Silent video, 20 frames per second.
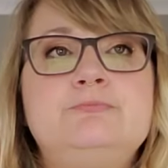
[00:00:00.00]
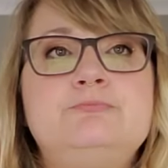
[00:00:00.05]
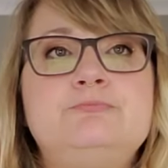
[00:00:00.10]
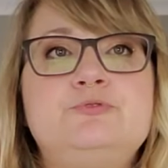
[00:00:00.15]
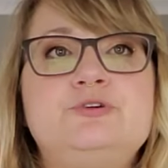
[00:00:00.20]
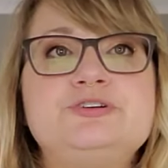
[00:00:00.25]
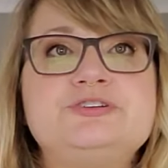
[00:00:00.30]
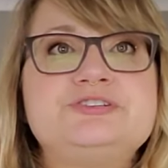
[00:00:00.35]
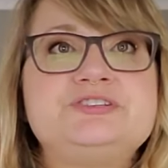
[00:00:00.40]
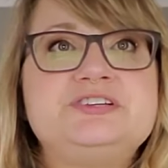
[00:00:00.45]

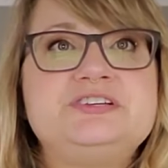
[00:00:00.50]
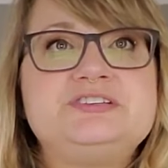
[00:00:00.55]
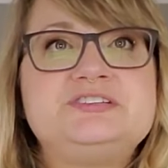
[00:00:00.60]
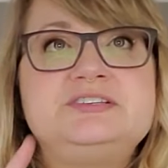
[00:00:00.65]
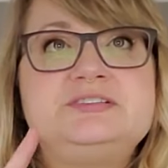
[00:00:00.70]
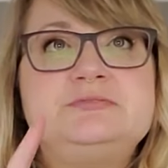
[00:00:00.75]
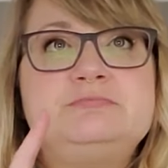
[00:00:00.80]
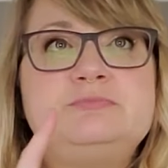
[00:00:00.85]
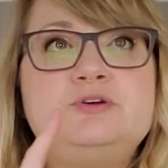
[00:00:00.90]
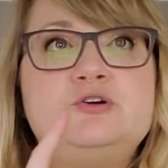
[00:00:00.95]
we're just
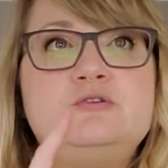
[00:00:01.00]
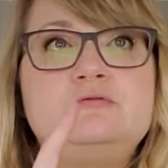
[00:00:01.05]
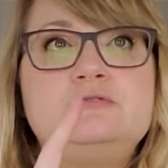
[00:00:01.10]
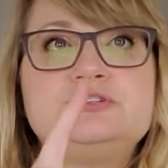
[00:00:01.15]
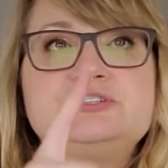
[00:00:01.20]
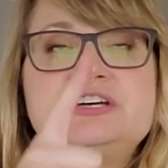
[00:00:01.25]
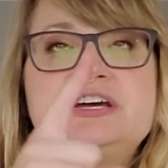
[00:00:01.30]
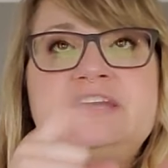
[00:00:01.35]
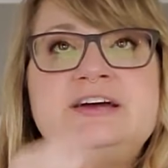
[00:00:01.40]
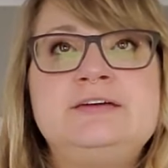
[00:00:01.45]
testing them over
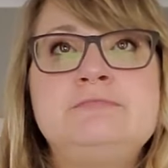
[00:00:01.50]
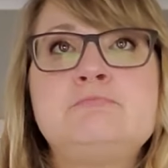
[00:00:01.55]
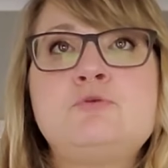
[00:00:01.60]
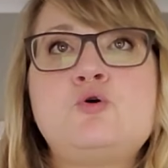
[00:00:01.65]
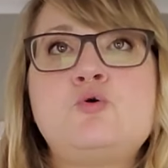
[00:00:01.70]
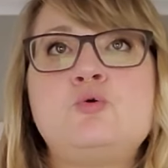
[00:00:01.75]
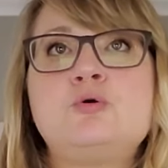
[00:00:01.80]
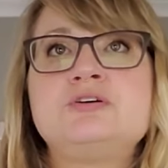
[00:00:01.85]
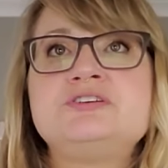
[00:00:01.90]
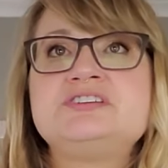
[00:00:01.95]
time
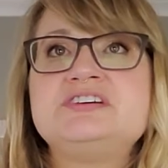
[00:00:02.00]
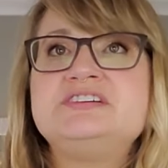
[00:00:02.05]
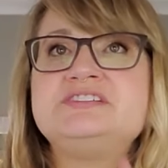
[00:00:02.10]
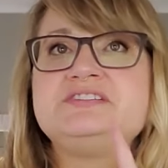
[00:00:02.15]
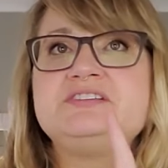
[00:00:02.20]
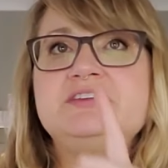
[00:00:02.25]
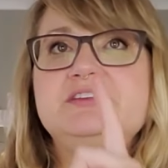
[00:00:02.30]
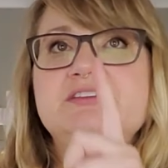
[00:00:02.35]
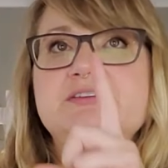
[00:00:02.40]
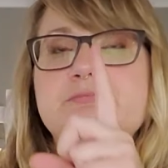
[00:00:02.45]
or
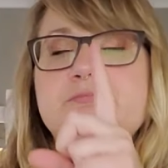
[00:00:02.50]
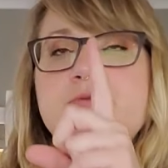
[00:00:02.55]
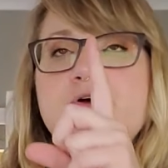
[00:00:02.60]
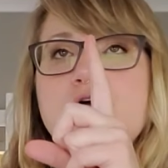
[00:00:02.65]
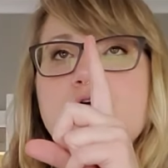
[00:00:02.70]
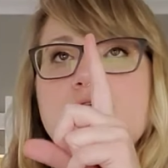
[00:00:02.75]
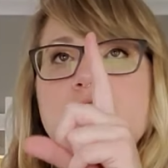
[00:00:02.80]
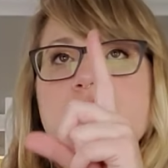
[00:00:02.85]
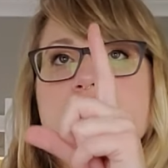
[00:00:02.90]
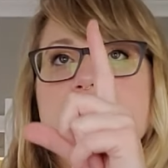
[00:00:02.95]
testing them
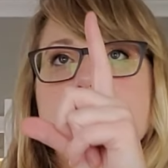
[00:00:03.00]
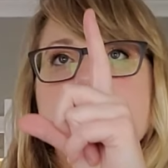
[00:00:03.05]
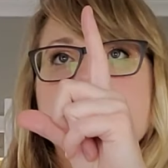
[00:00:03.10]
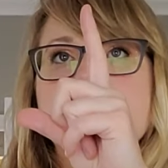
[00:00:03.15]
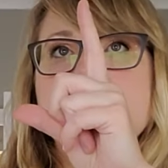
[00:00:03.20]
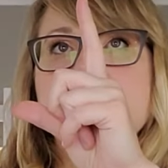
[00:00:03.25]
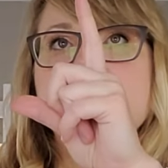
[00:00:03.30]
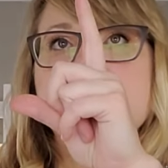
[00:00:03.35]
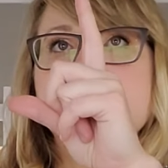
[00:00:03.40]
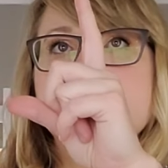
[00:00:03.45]

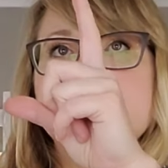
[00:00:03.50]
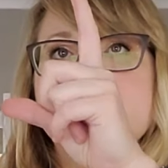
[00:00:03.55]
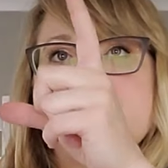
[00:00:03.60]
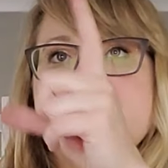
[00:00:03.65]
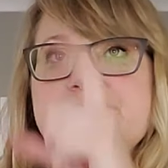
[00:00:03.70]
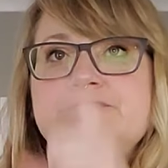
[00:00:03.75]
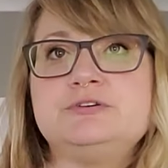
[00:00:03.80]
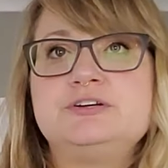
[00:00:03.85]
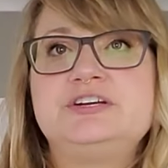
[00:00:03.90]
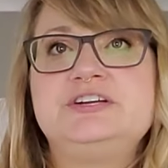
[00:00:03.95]
over different